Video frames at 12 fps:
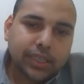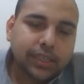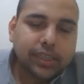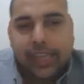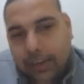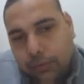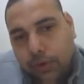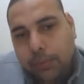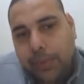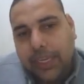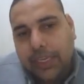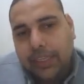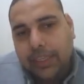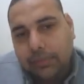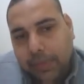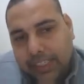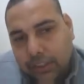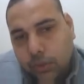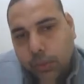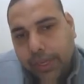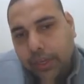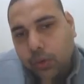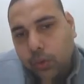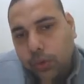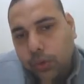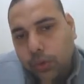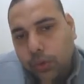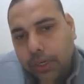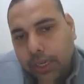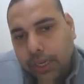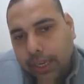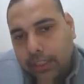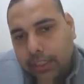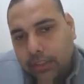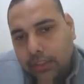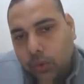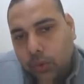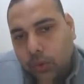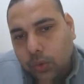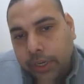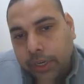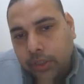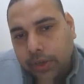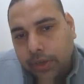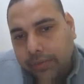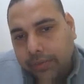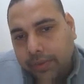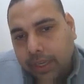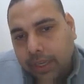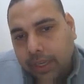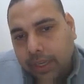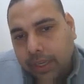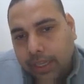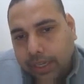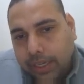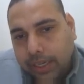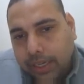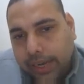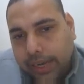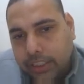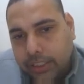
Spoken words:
That would mean my square root is going to have 9 digits.